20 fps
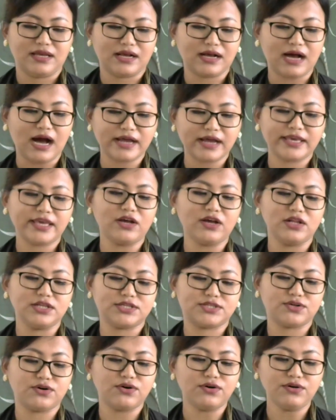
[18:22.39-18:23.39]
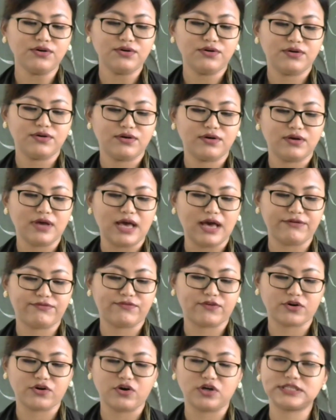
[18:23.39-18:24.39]
Kaki also have
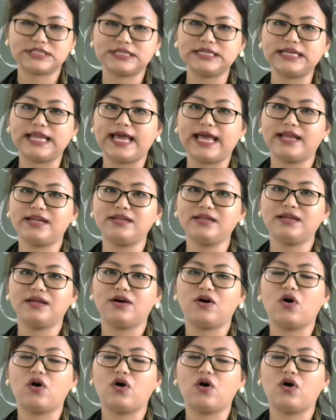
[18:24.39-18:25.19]
forgotten and